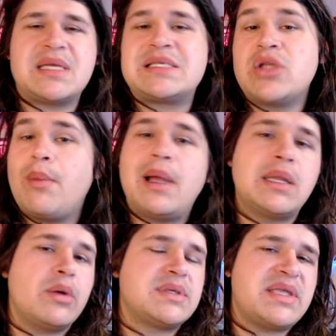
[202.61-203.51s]
It's not my
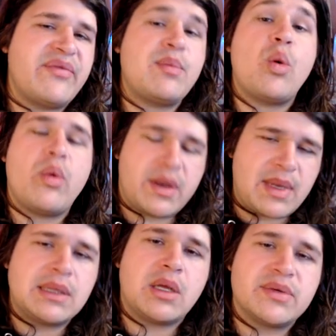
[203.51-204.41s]
lowest ever, but one of my
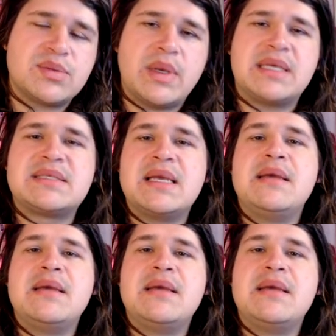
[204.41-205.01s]
lowest weeks.